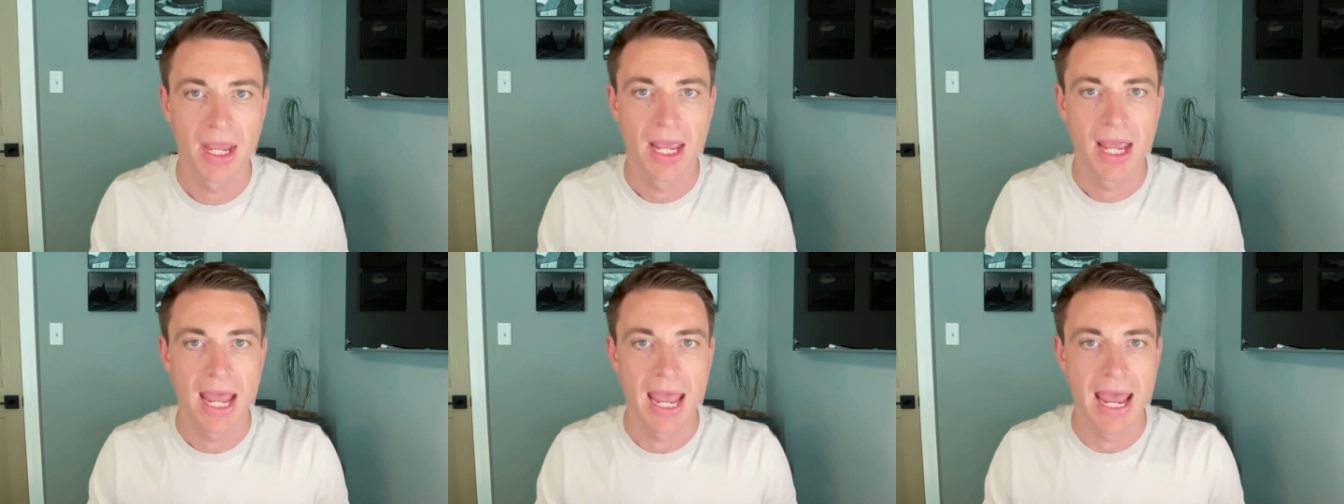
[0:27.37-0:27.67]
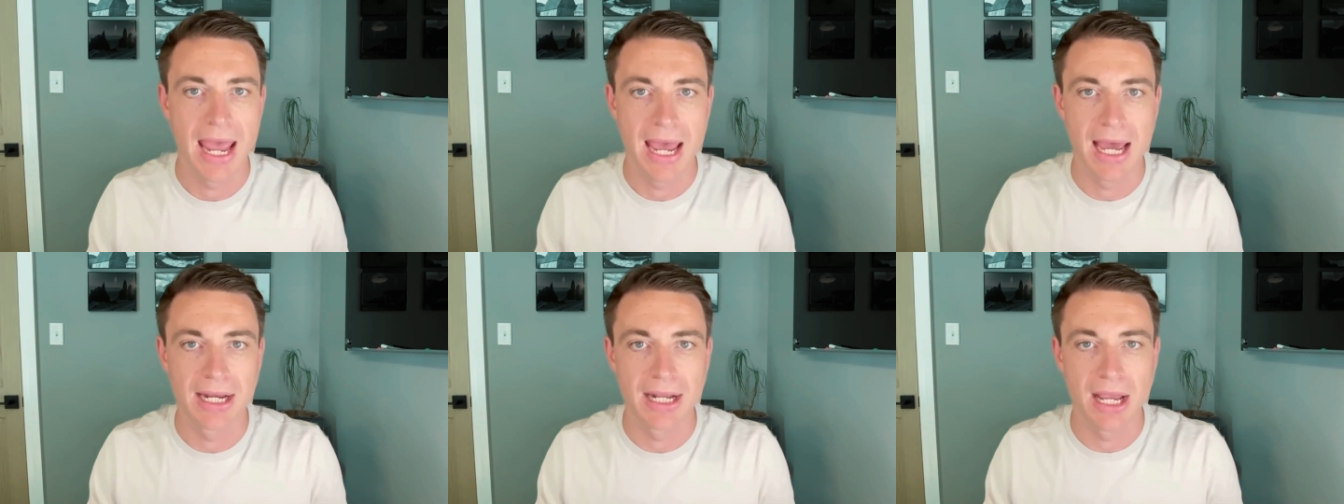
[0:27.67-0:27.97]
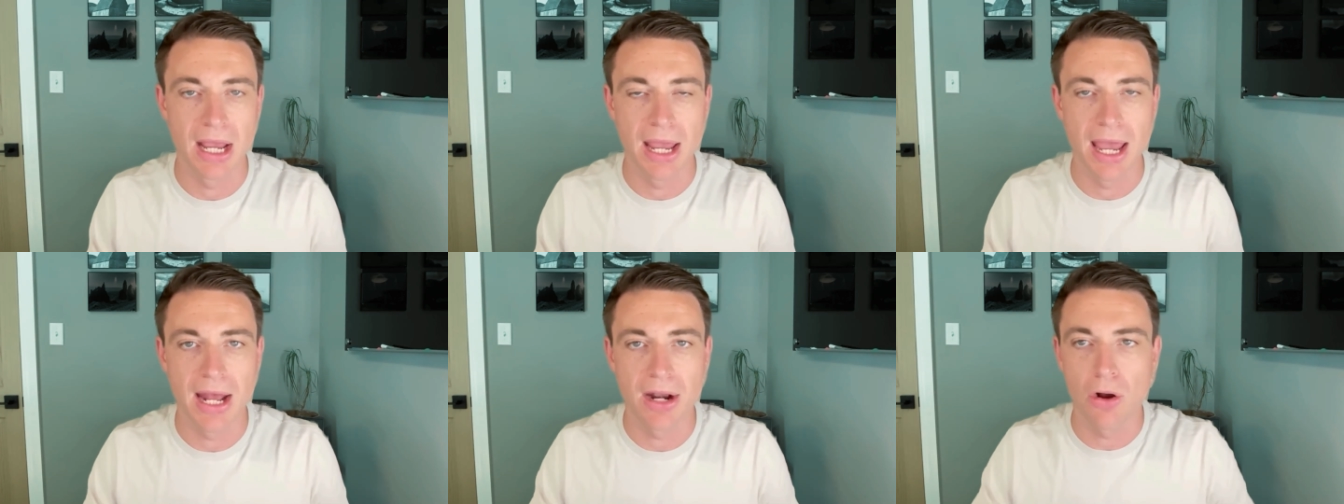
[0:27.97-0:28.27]

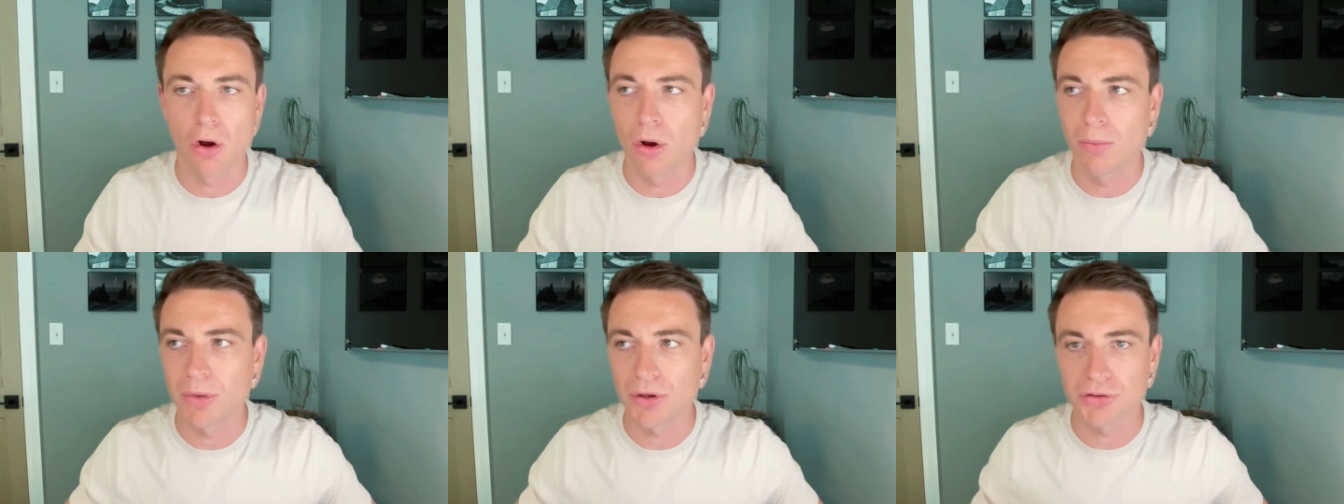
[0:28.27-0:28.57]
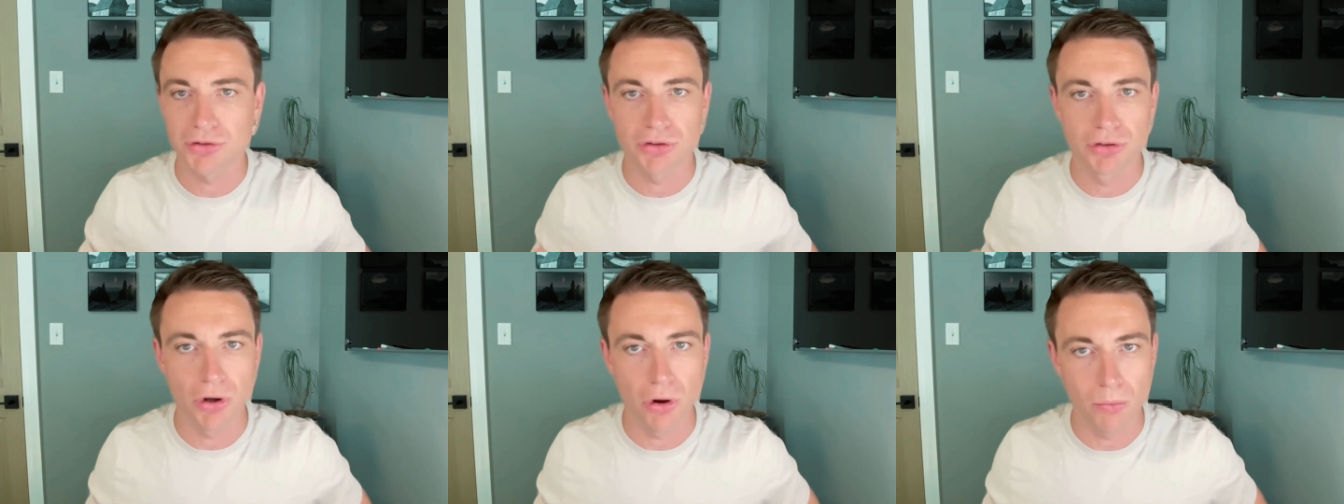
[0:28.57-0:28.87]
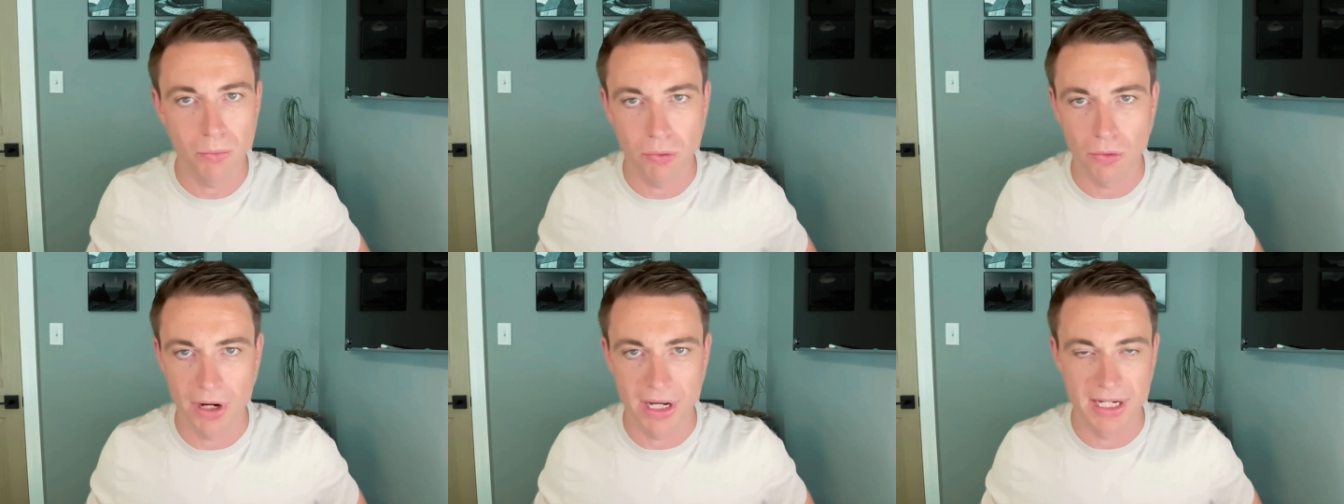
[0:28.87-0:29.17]
And at almost no
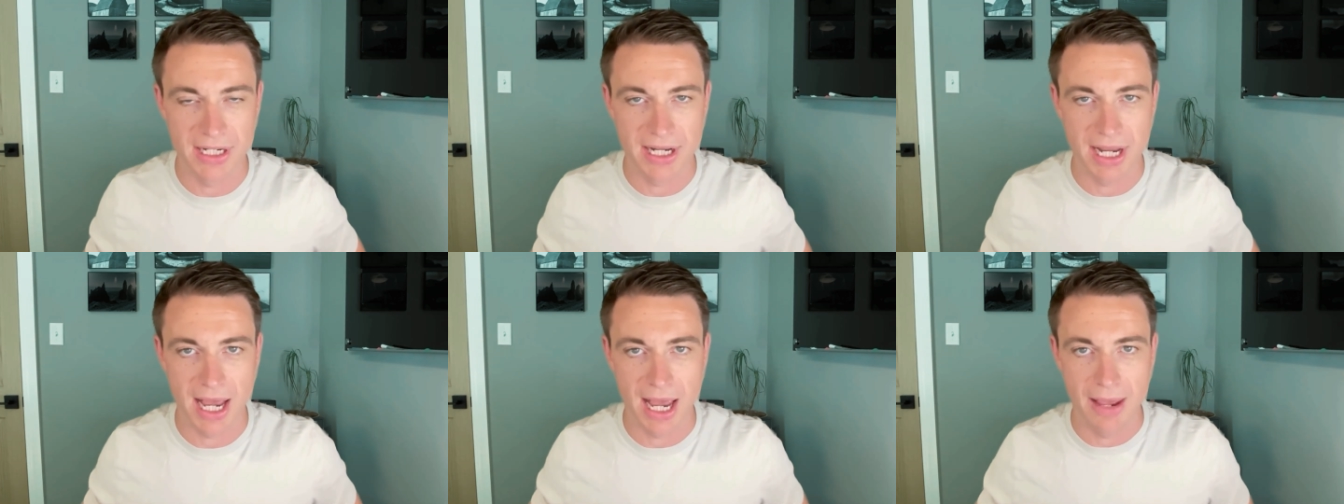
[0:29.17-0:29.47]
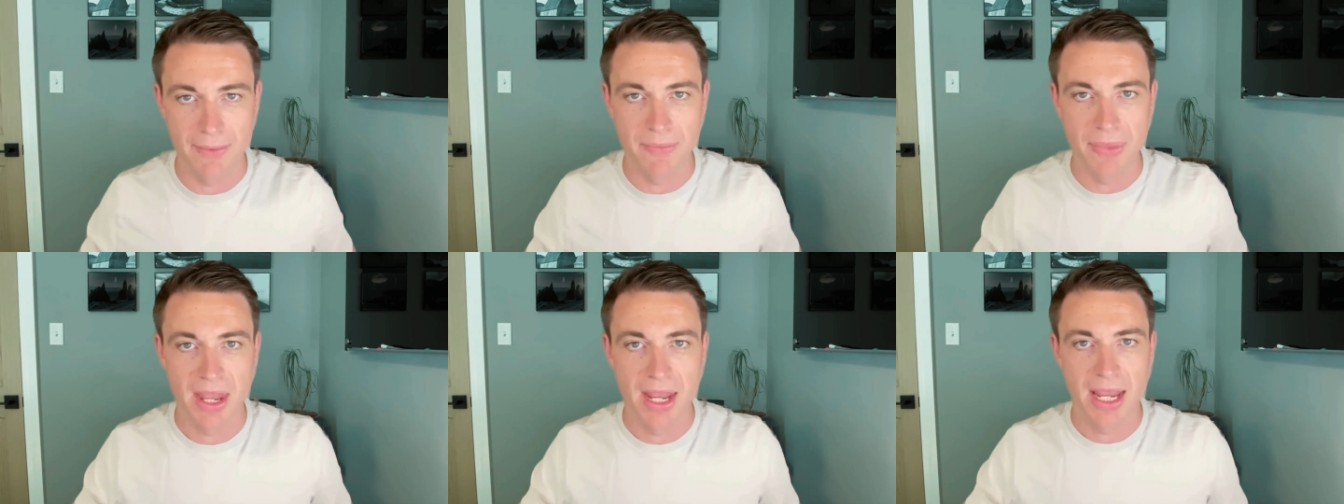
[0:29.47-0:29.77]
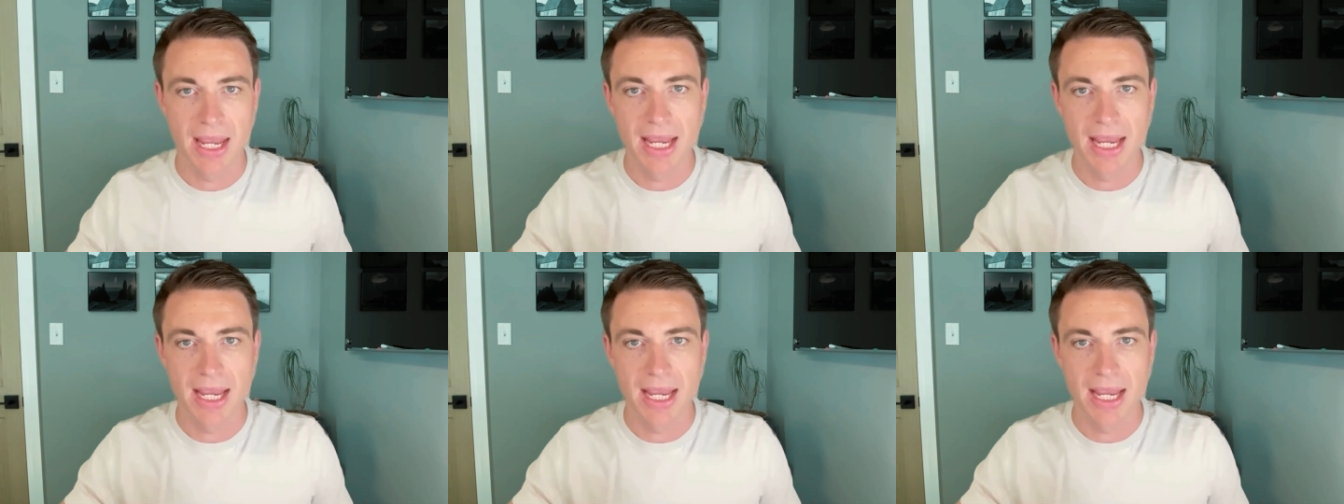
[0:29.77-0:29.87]
point in time